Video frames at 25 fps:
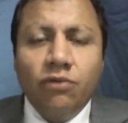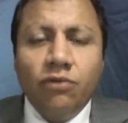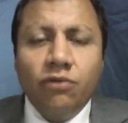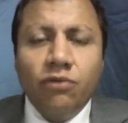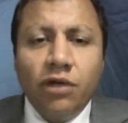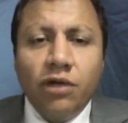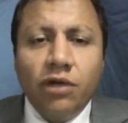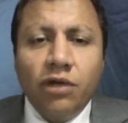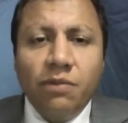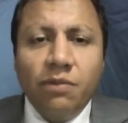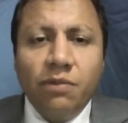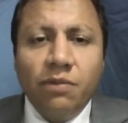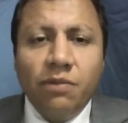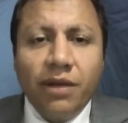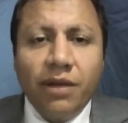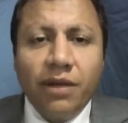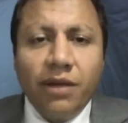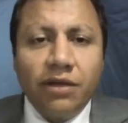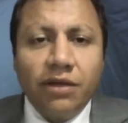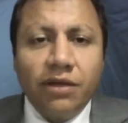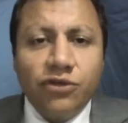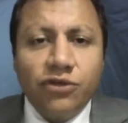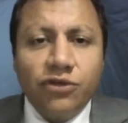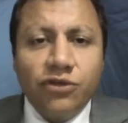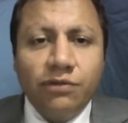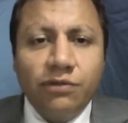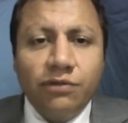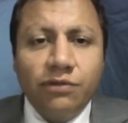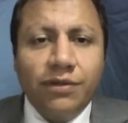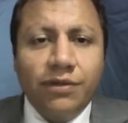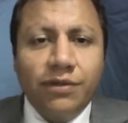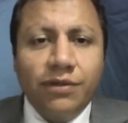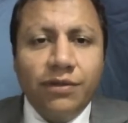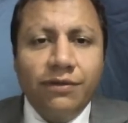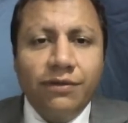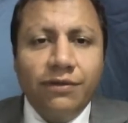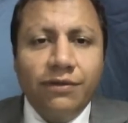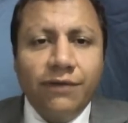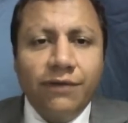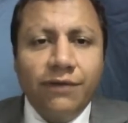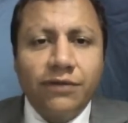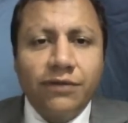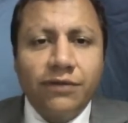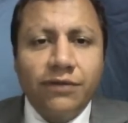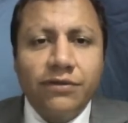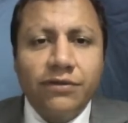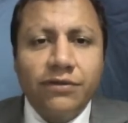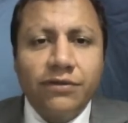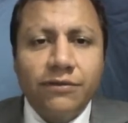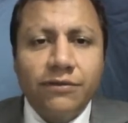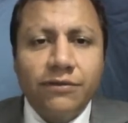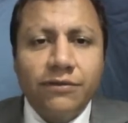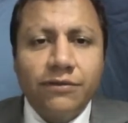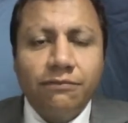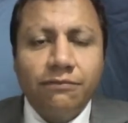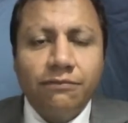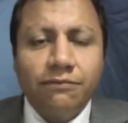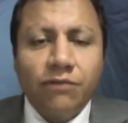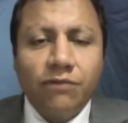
learn by achieving things.